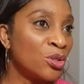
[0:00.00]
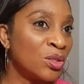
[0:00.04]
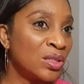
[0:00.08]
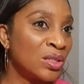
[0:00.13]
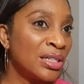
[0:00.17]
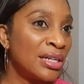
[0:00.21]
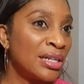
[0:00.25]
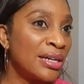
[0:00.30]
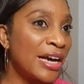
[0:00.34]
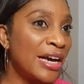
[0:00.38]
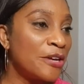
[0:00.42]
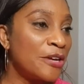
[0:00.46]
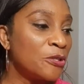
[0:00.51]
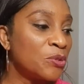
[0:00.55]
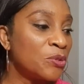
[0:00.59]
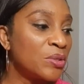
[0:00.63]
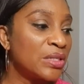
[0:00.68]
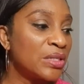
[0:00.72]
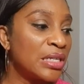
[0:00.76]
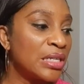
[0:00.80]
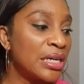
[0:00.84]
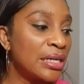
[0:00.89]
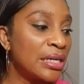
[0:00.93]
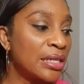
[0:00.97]
I used to
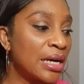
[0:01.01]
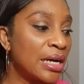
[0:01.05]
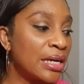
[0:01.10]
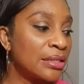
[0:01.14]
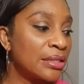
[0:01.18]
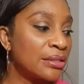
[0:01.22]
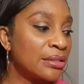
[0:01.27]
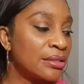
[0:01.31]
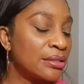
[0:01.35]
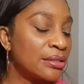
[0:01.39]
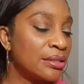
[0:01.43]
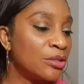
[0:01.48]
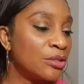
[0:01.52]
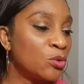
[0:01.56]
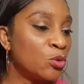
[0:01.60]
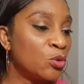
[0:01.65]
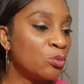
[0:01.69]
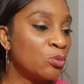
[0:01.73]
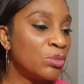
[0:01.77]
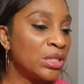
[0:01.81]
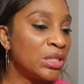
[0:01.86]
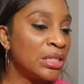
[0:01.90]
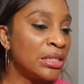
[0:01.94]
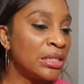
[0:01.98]
think that it would
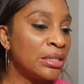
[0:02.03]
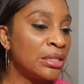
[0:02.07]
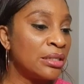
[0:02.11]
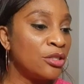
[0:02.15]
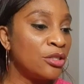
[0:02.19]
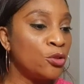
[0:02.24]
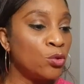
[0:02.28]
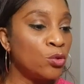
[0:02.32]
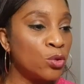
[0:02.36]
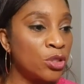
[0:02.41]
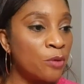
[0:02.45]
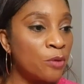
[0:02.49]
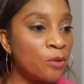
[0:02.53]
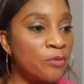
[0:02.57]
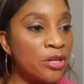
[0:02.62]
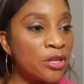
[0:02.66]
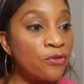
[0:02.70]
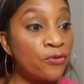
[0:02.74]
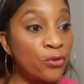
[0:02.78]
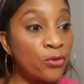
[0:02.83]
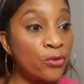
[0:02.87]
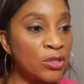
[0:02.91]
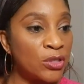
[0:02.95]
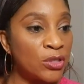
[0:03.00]
be, you know, something
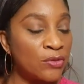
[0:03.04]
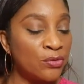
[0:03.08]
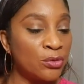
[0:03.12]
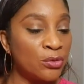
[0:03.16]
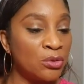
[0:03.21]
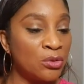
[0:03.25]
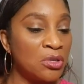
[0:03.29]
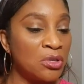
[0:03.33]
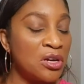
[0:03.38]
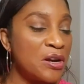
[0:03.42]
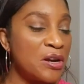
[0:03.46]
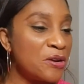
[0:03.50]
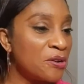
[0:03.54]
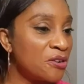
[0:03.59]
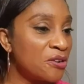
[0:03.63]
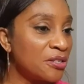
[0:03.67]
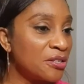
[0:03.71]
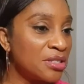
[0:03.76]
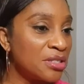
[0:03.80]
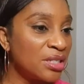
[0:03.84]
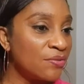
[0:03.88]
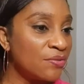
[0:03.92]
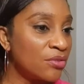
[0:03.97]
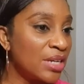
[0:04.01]
forceful. You know, it
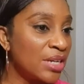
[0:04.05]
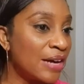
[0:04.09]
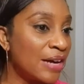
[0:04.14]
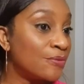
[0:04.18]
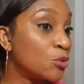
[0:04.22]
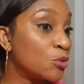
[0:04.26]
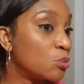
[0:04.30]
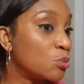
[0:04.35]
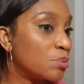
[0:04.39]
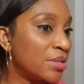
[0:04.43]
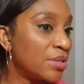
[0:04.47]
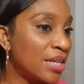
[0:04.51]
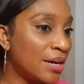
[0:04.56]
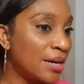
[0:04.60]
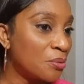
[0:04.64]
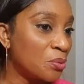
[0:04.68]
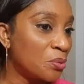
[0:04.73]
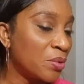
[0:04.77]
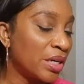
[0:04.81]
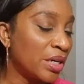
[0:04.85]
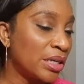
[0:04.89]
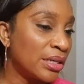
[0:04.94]
doesn't even have to be that way.